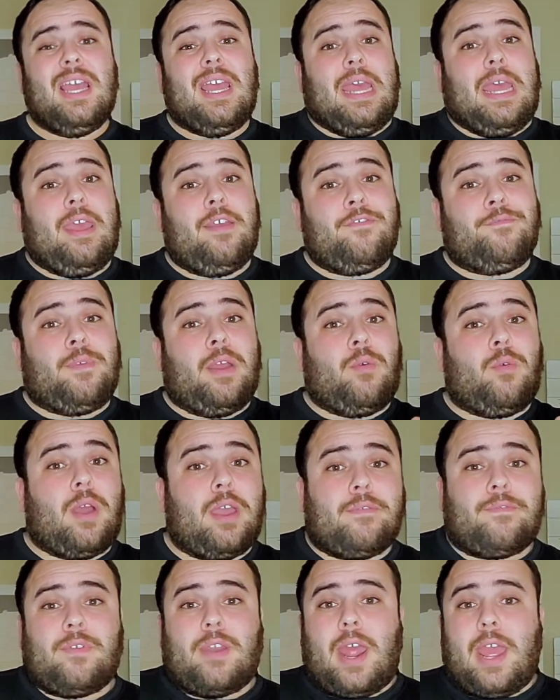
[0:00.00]
if my
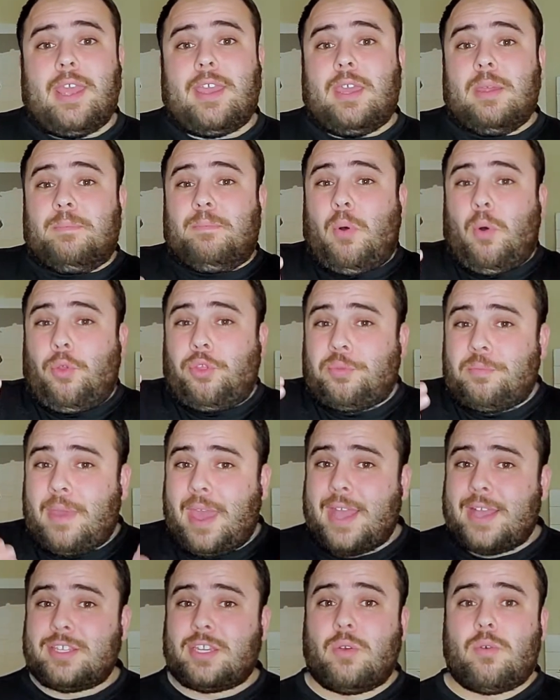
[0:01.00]
wife and I could both
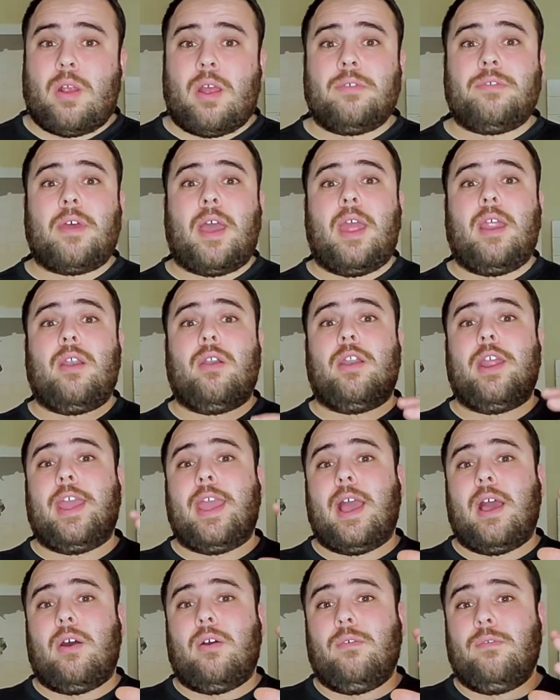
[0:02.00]
max our Roth IRA
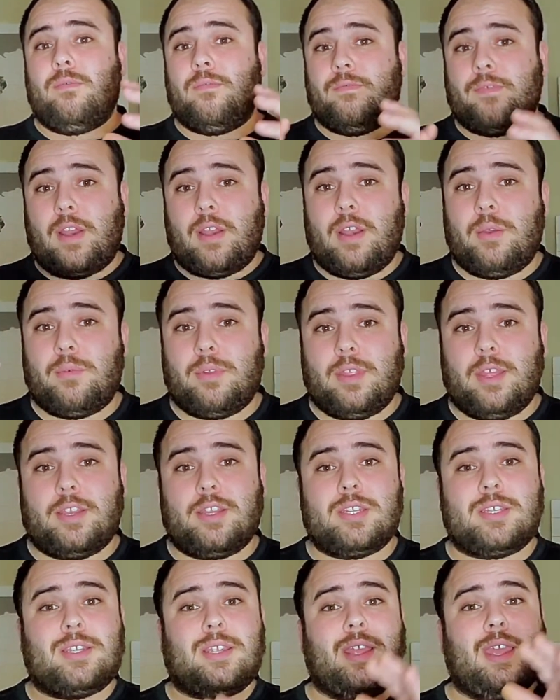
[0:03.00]
out very
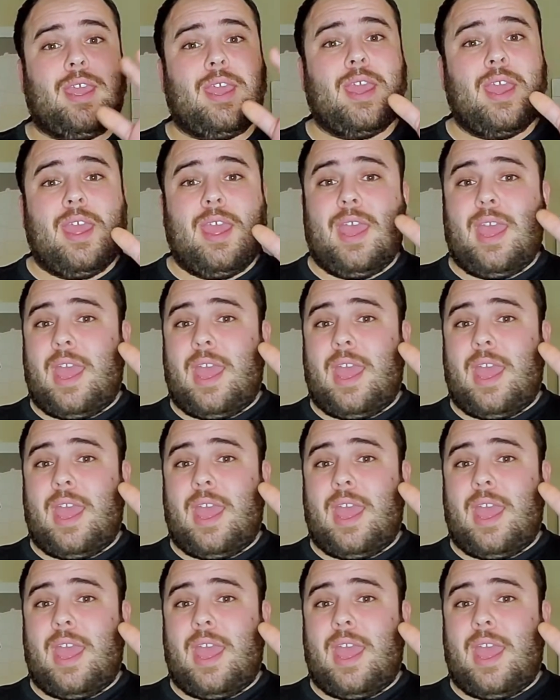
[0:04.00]
religiously